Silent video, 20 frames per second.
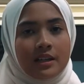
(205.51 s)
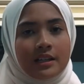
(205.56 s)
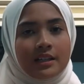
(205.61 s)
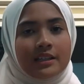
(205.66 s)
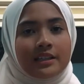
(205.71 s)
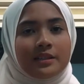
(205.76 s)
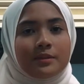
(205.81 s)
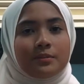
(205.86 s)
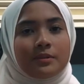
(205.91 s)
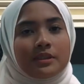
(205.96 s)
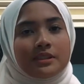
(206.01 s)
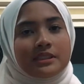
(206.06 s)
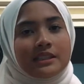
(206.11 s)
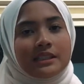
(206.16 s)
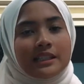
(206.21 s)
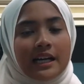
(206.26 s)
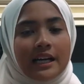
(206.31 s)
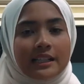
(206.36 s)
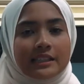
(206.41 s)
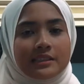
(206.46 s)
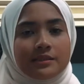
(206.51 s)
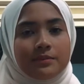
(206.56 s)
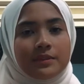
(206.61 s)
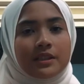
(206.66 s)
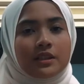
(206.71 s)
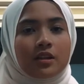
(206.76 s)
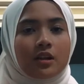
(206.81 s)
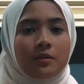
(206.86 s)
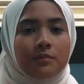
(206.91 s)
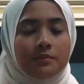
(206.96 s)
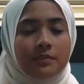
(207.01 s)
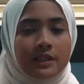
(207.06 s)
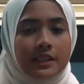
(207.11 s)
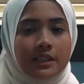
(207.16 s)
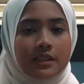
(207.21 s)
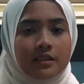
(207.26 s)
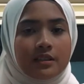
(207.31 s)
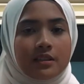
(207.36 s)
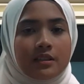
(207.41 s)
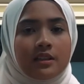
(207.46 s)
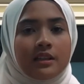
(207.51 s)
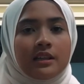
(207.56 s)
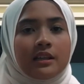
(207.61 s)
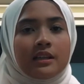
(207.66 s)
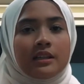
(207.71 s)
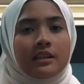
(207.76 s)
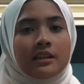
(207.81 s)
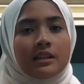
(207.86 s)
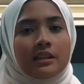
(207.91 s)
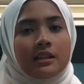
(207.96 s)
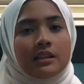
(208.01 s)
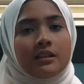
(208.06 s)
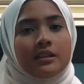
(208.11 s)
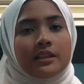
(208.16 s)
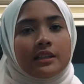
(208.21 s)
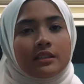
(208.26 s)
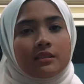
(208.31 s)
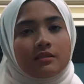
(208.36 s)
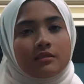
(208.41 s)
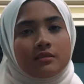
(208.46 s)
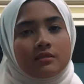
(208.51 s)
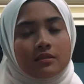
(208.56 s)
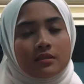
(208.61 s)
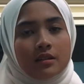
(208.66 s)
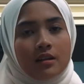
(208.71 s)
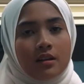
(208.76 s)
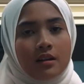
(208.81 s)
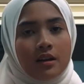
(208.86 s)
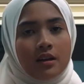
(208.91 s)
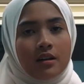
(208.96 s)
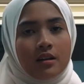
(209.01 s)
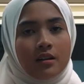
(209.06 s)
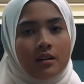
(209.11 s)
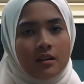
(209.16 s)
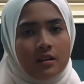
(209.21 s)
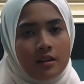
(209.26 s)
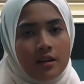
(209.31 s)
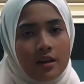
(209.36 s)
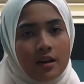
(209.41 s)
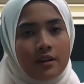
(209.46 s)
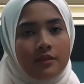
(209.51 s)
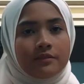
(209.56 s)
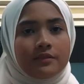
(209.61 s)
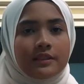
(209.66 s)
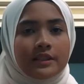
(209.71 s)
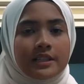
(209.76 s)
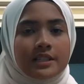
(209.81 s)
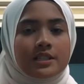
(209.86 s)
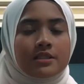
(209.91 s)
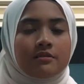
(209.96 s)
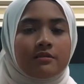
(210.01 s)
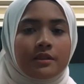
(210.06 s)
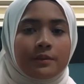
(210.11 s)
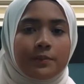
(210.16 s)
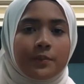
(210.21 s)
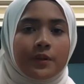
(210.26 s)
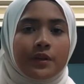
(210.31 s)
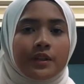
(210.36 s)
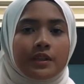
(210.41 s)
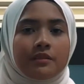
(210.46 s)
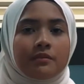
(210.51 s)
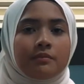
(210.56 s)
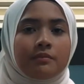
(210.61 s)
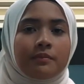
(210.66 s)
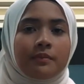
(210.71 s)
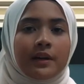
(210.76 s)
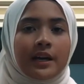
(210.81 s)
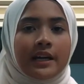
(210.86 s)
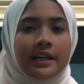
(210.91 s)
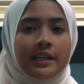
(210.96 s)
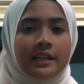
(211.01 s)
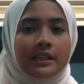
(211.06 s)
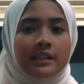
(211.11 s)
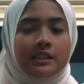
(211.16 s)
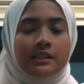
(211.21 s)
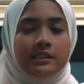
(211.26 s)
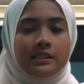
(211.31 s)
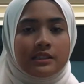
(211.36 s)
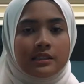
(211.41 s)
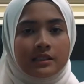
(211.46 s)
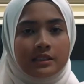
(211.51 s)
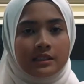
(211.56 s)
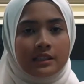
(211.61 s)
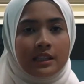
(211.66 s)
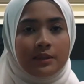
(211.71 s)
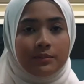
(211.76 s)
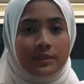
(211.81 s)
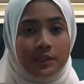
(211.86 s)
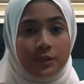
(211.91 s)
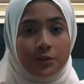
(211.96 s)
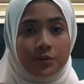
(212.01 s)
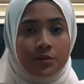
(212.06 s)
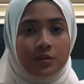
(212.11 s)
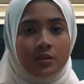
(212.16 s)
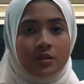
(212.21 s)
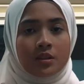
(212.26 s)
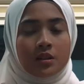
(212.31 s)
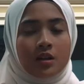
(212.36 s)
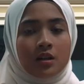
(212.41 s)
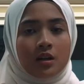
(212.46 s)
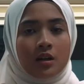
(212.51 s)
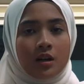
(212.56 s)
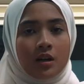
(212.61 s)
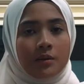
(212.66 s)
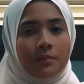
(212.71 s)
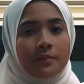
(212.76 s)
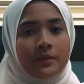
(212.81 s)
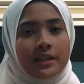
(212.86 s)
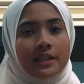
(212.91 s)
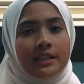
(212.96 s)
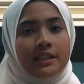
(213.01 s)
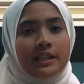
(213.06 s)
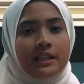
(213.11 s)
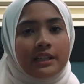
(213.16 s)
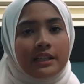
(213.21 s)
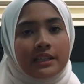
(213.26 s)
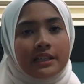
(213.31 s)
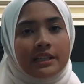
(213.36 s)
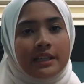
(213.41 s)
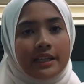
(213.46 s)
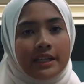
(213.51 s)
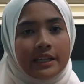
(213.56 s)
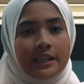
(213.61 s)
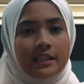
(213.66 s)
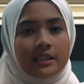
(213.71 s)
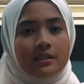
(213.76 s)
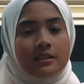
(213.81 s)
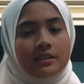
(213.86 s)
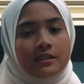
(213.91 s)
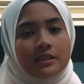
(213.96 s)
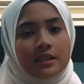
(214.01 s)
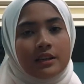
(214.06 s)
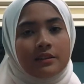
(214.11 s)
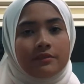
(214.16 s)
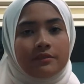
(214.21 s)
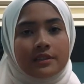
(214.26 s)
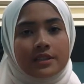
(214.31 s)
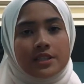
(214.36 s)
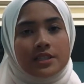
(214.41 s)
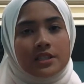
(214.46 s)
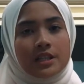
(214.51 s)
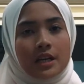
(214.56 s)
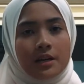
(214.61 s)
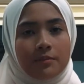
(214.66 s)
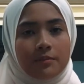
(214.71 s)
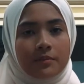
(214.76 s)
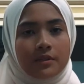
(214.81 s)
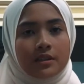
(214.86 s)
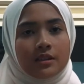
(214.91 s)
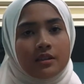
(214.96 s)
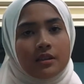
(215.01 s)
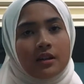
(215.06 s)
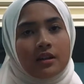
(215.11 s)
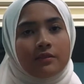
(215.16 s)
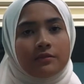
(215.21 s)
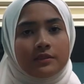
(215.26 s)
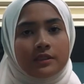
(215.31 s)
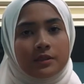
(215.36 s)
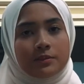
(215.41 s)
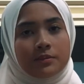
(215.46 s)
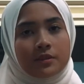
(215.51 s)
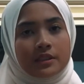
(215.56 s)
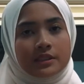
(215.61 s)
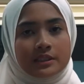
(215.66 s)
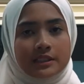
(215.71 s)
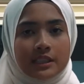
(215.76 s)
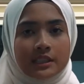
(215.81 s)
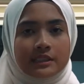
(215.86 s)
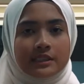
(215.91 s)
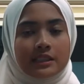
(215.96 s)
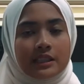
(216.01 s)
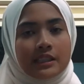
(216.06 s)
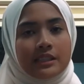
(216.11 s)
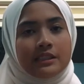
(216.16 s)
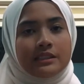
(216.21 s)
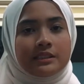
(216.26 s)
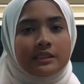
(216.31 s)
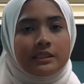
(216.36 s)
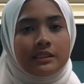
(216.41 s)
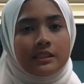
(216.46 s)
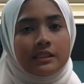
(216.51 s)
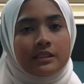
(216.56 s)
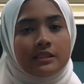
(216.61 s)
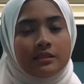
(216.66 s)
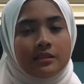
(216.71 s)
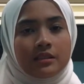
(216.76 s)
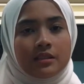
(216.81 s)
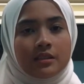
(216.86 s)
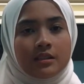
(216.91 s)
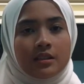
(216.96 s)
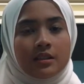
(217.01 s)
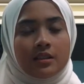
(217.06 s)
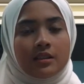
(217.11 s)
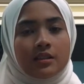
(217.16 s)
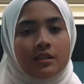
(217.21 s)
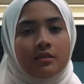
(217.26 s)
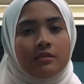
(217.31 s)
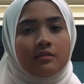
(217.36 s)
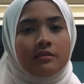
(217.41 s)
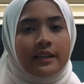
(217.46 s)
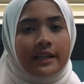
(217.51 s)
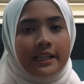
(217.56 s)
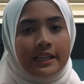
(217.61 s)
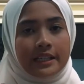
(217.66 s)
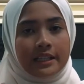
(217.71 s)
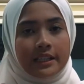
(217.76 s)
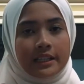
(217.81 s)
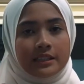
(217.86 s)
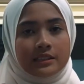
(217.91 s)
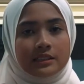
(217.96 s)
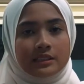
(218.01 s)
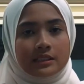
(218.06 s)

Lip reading: The process has been complete. The let average report by the W command indicate the average number of the process is the ready